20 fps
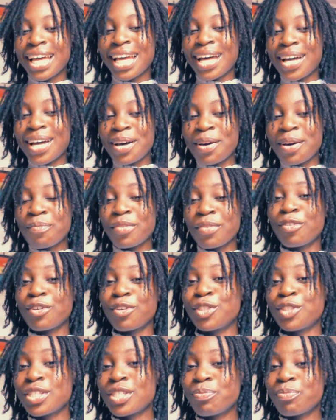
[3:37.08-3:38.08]
If
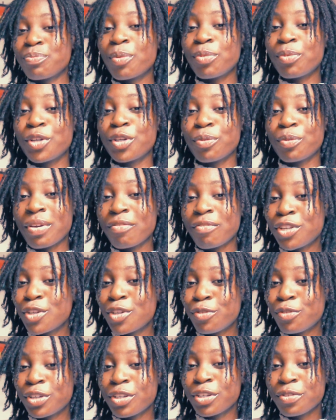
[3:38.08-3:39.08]
you're just bumping on my
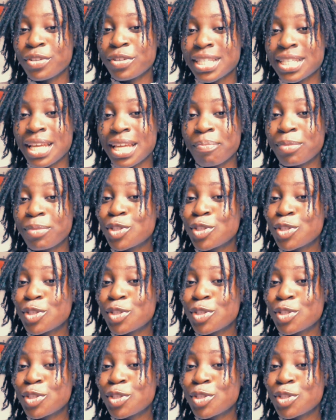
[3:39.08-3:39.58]
video for the first time,